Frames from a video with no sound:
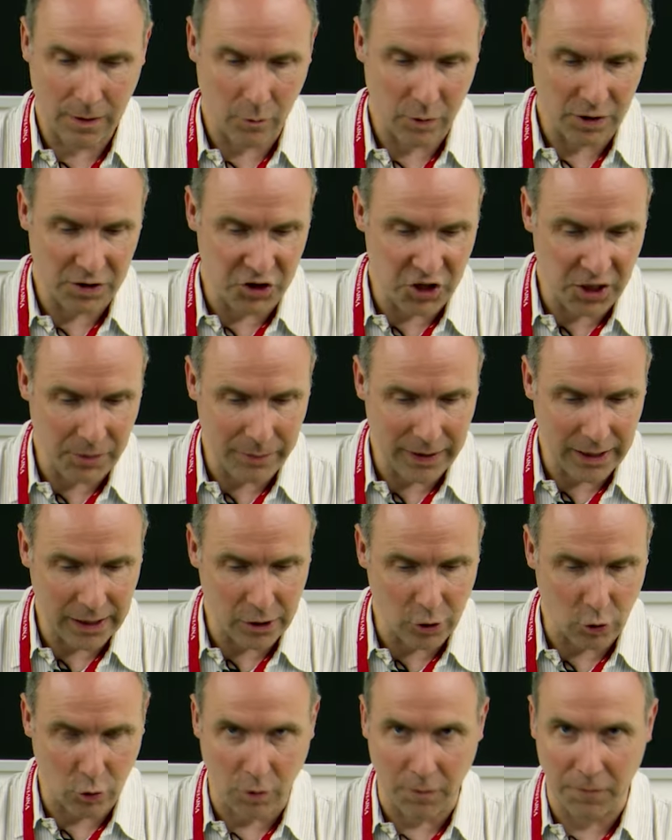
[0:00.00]
with
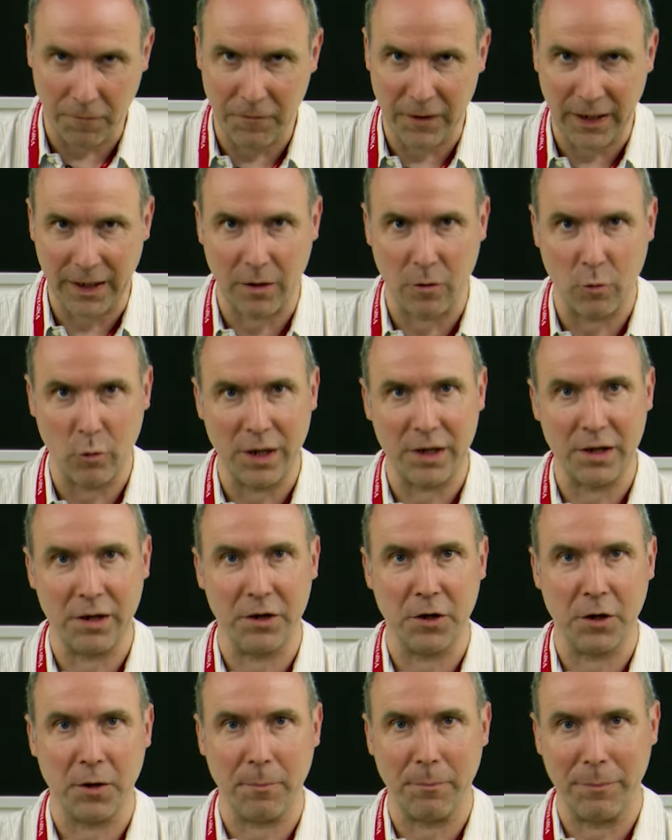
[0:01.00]
GPIO config whether
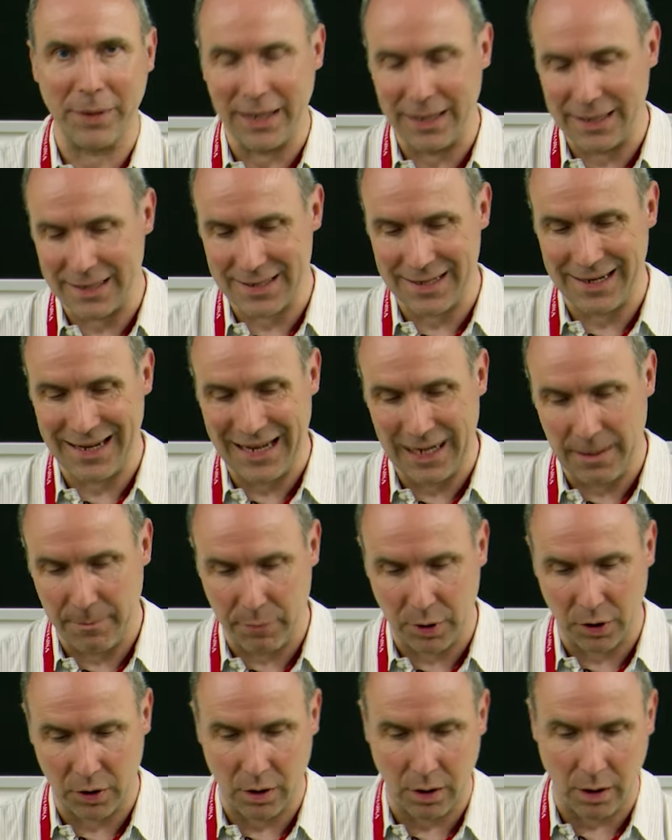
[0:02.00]
your pin is an
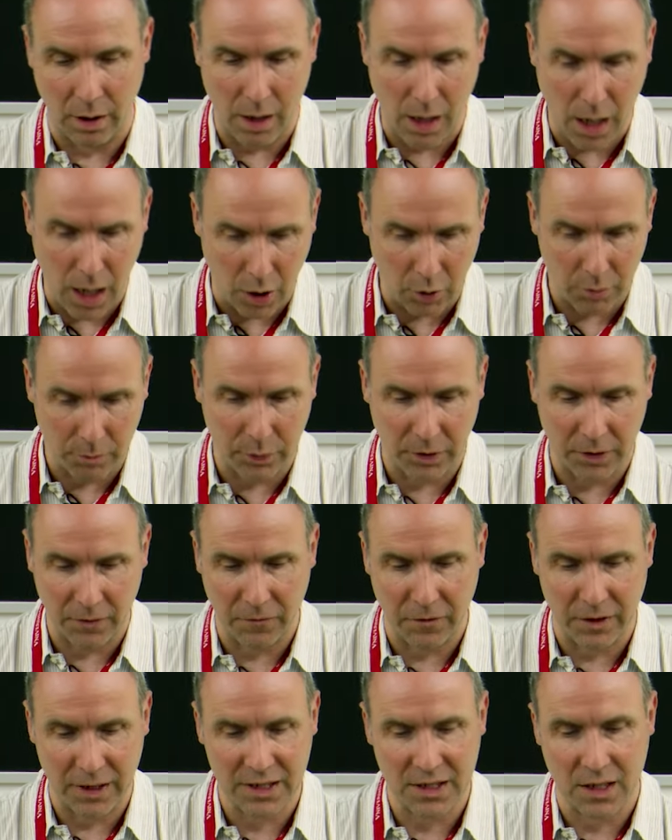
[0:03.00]
input or output,
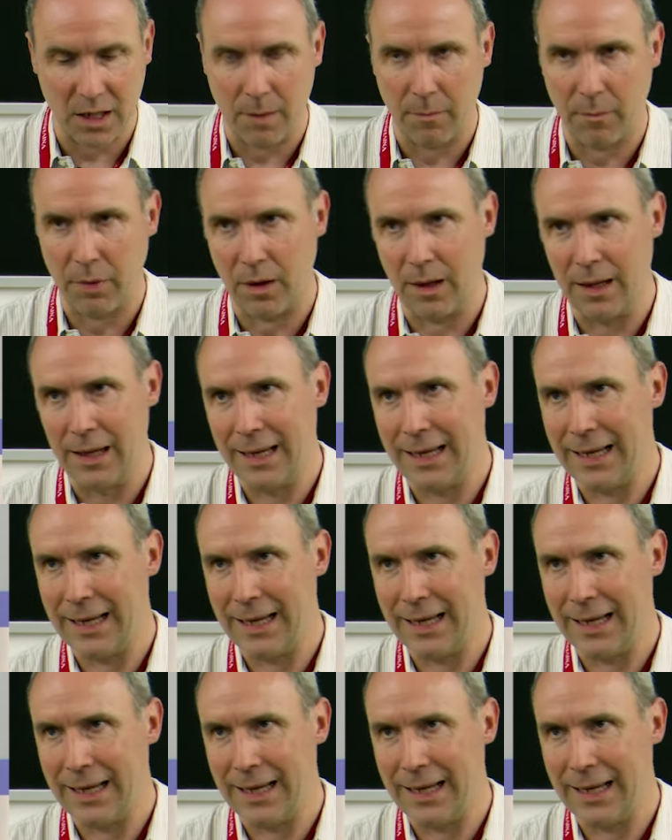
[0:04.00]
for example,